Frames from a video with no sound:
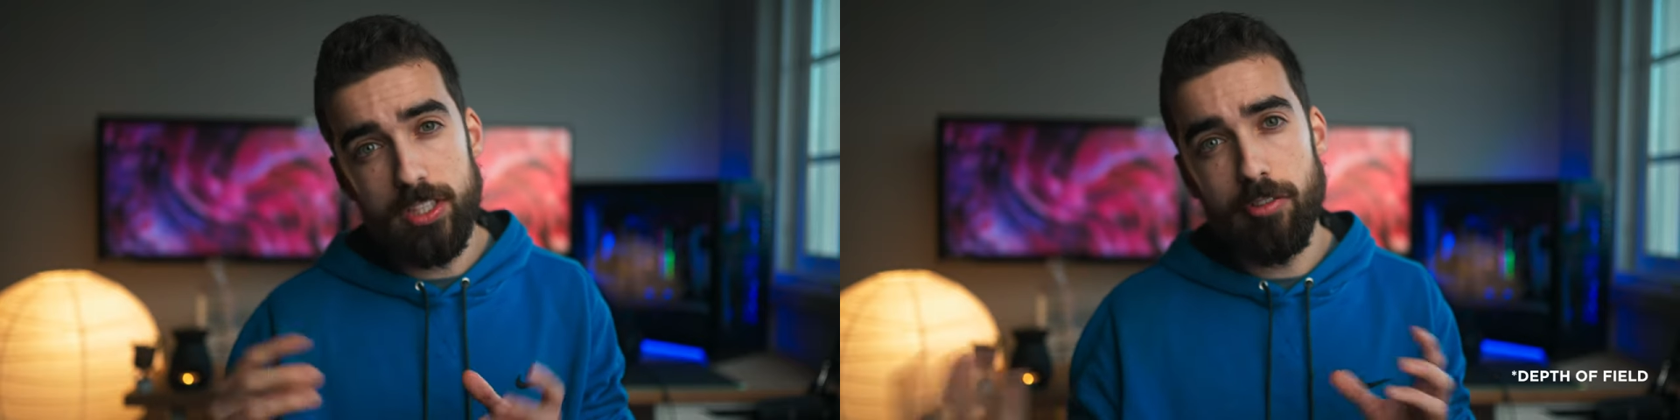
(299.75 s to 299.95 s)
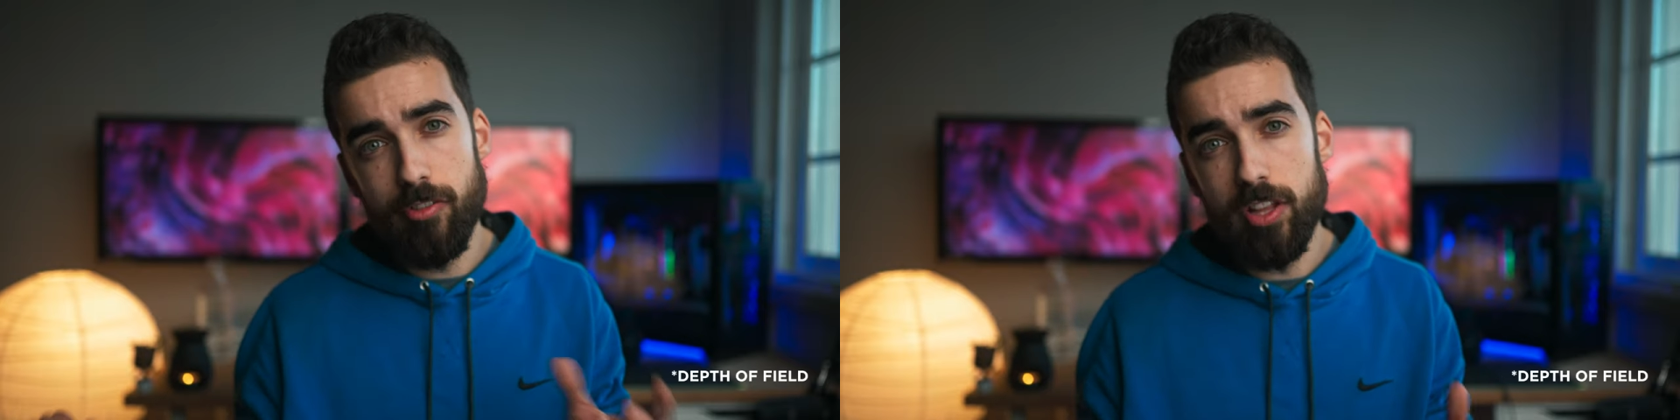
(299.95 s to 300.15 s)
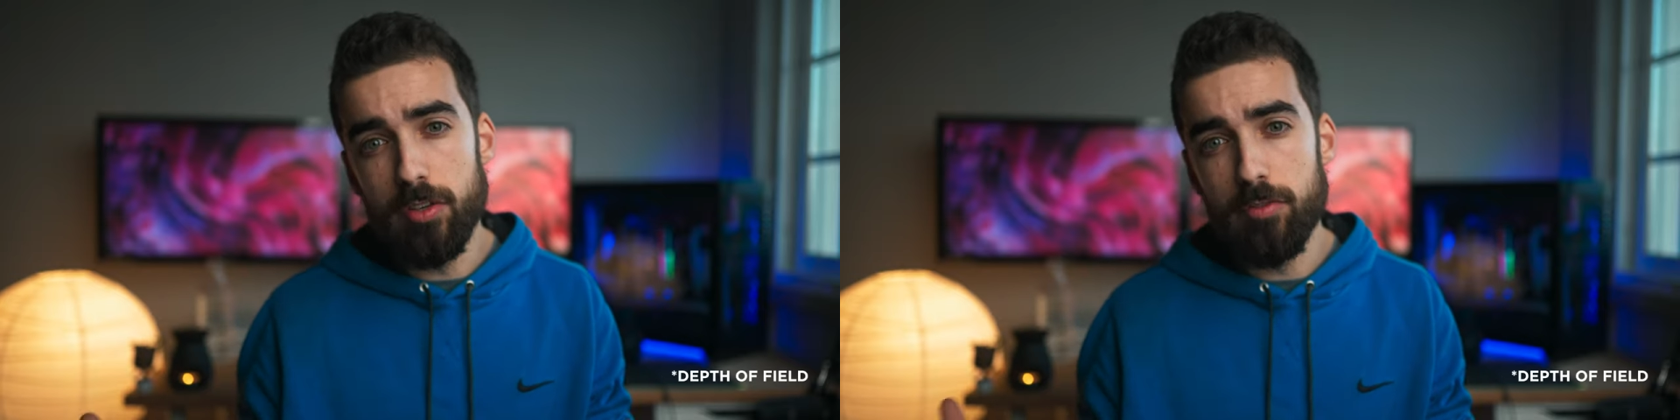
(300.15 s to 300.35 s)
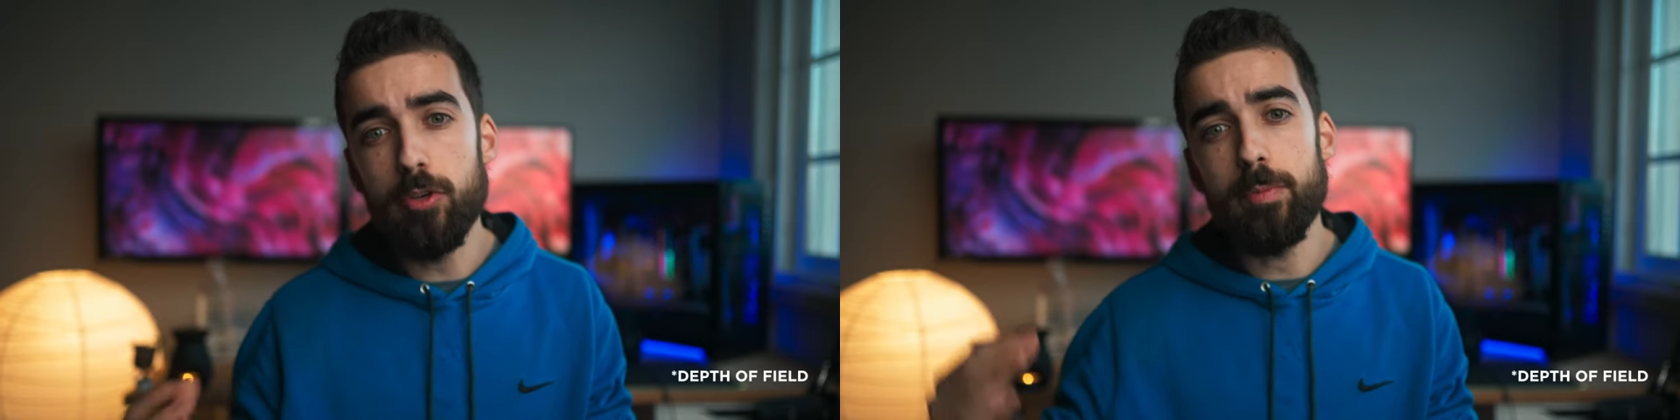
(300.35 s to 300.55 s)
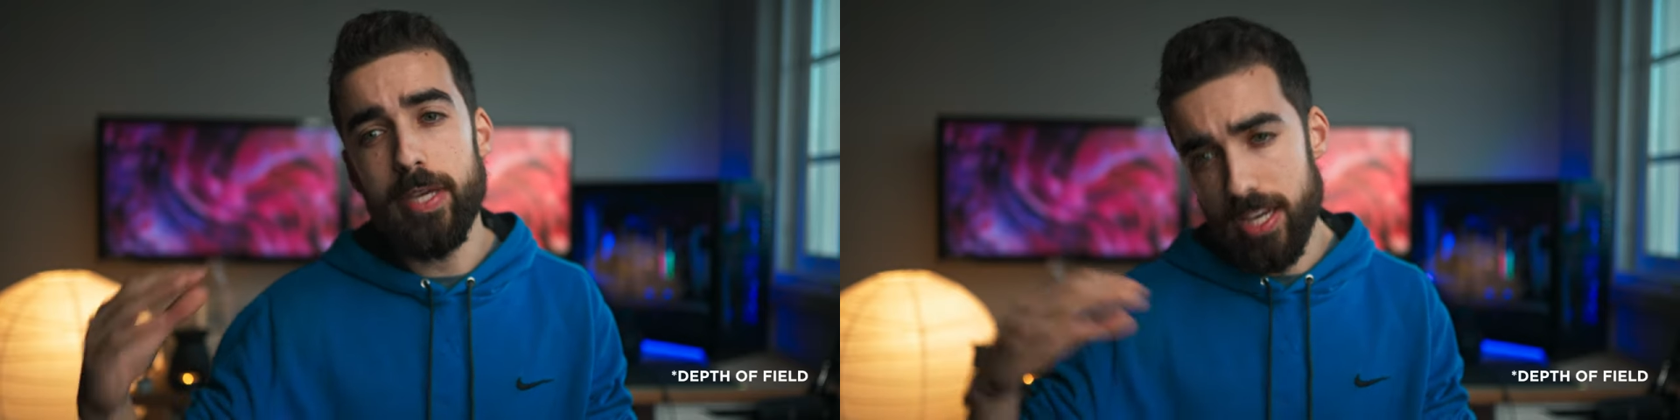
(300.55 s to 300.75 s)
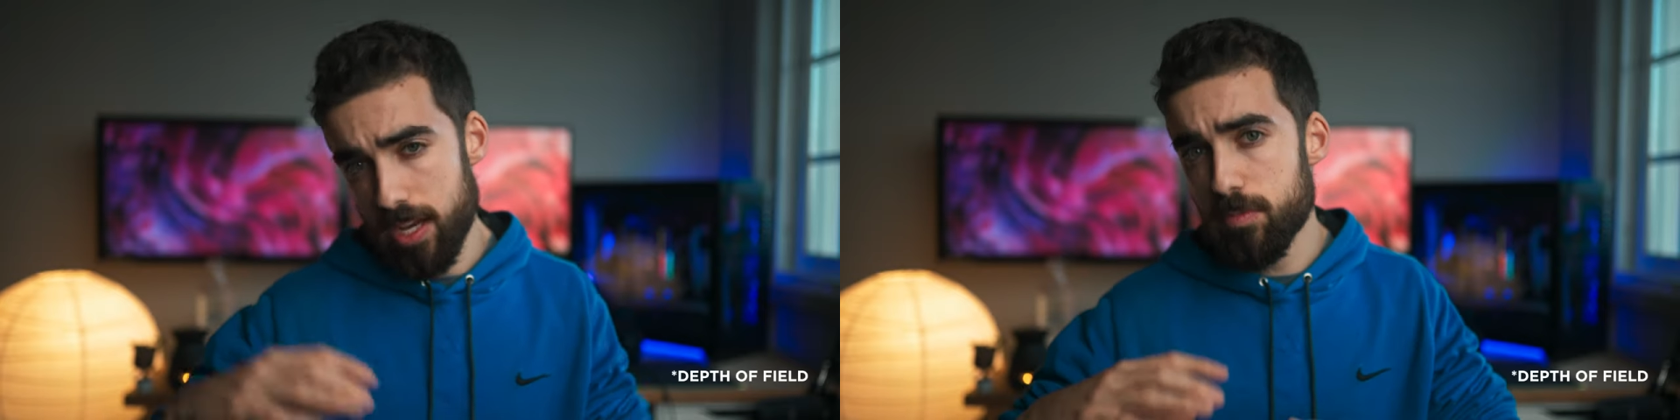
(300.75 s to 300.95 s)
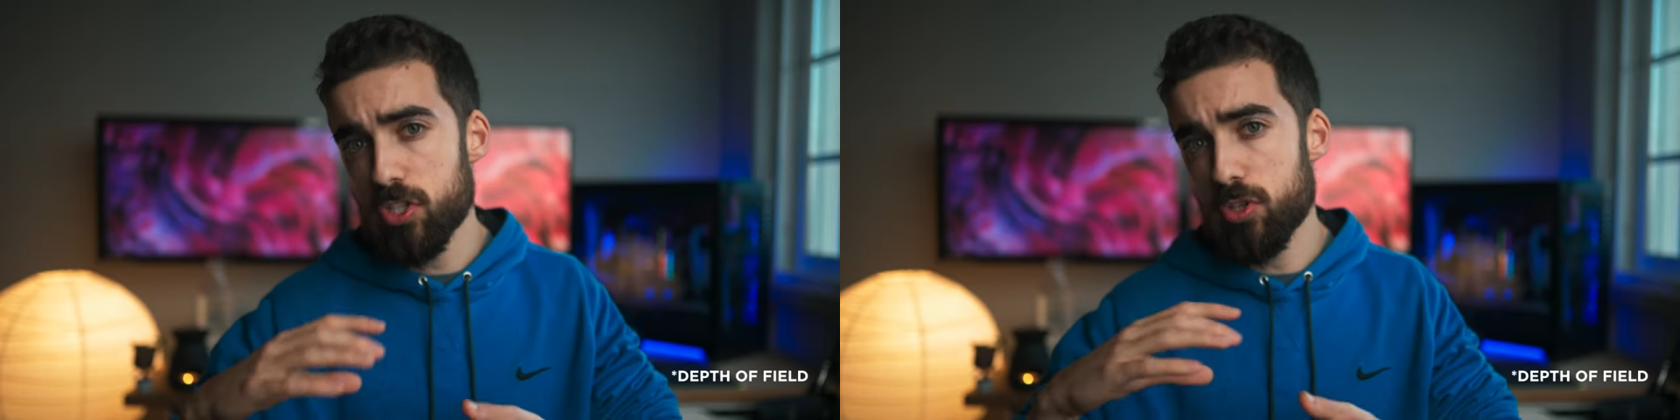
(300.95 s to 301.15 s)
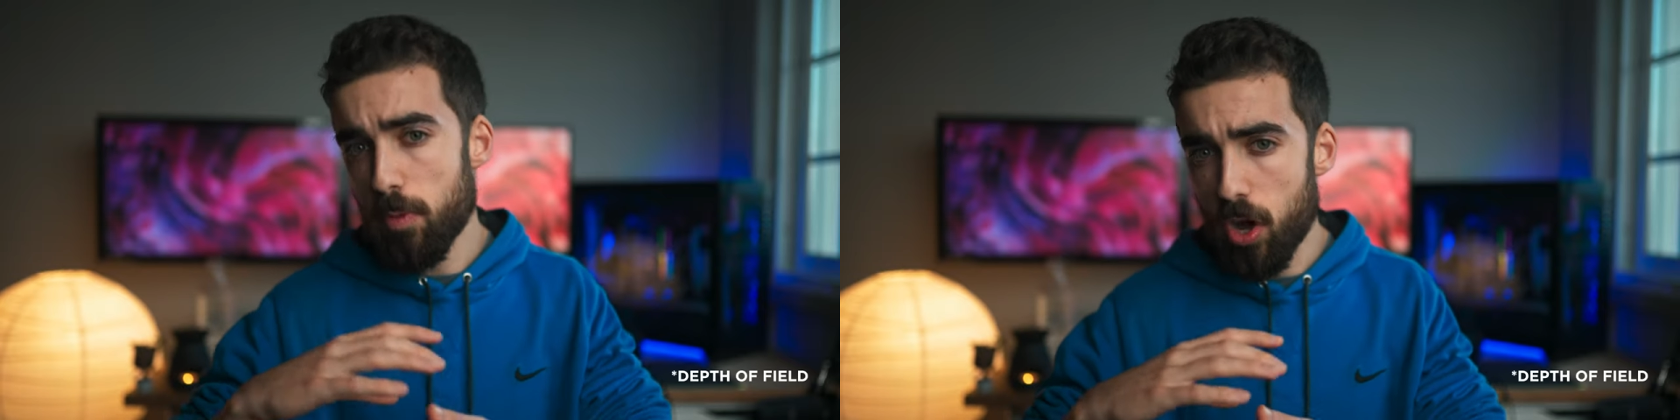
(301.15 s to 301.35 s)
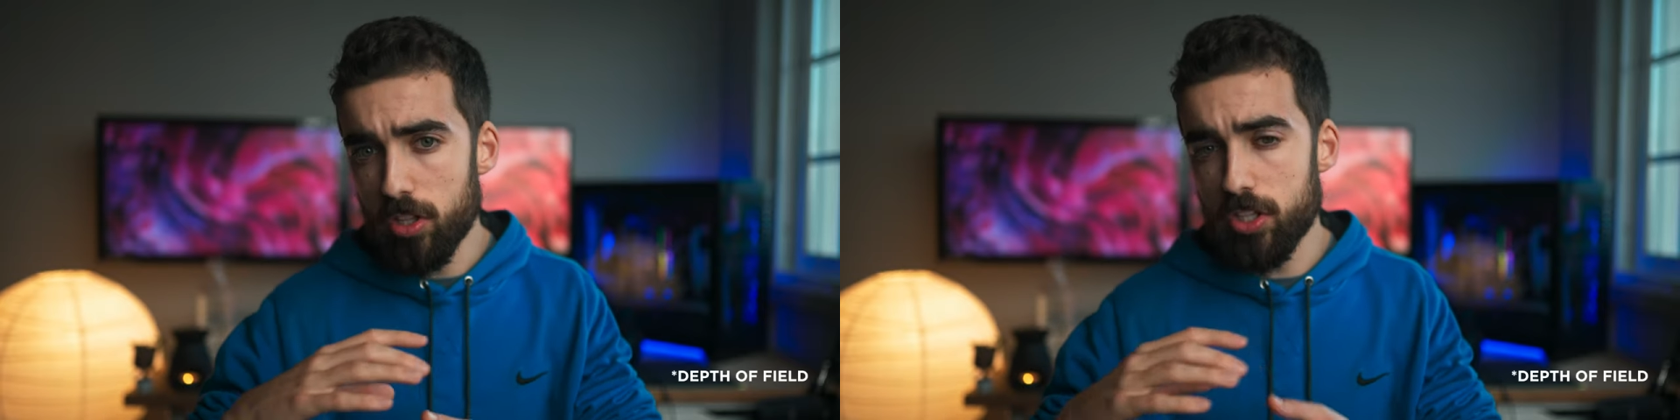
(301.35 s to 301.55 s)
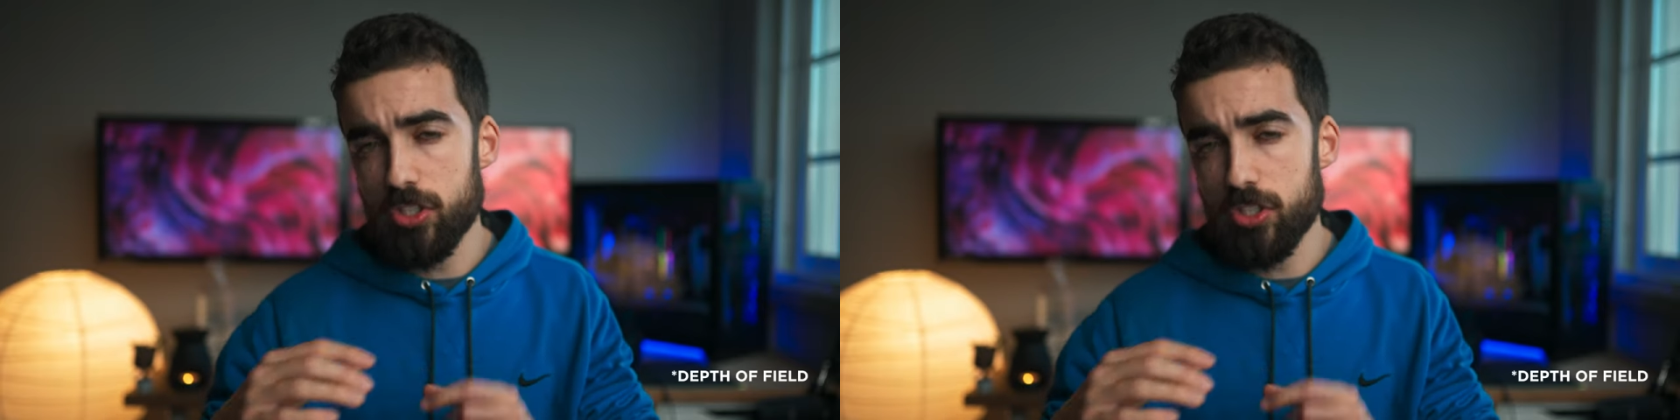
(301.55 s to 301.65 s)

the field of view becomes smaller,